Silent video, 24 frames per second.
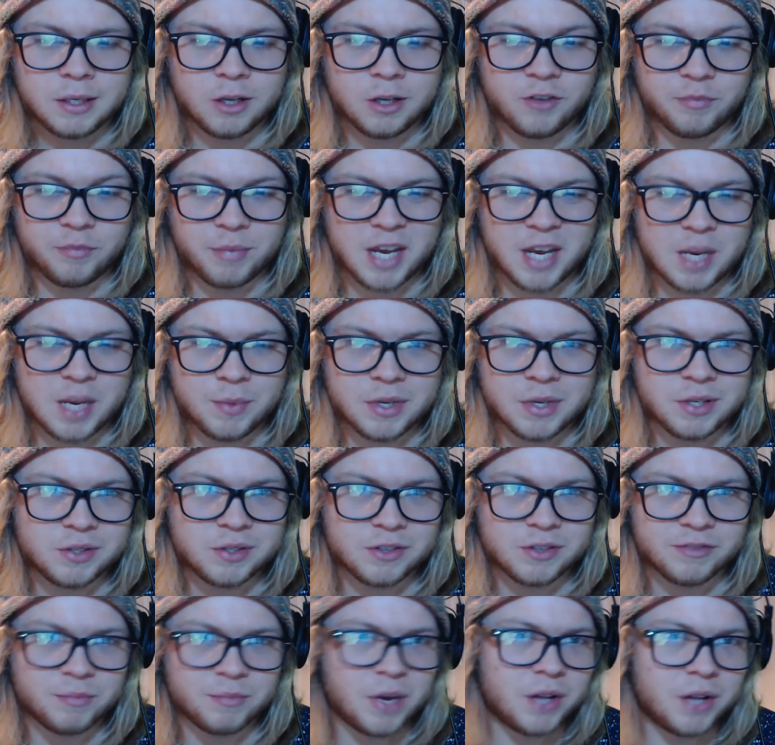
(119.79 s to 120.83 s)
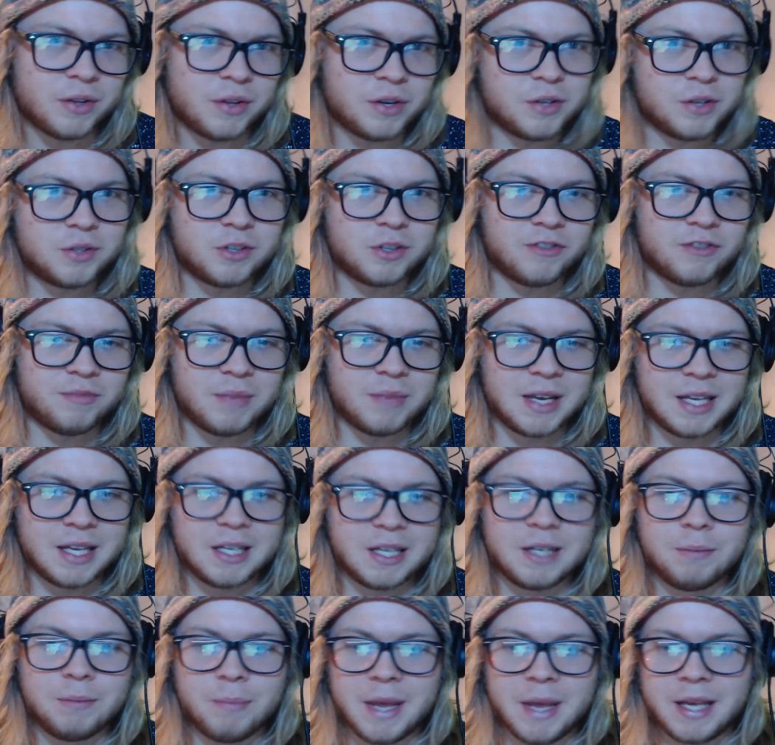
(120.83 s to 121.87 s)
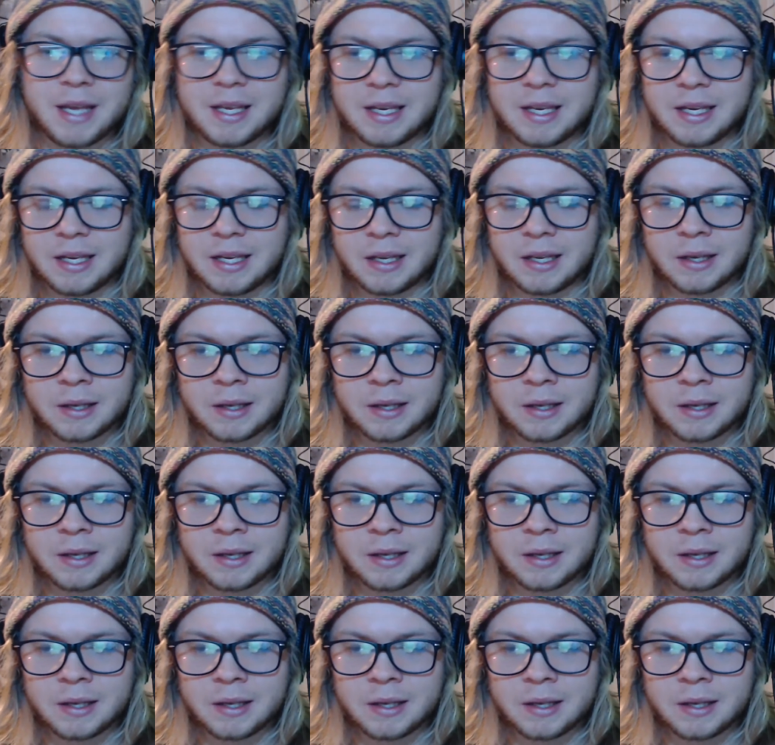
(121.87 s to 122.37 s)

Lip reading: of babies, of mothers, of men, making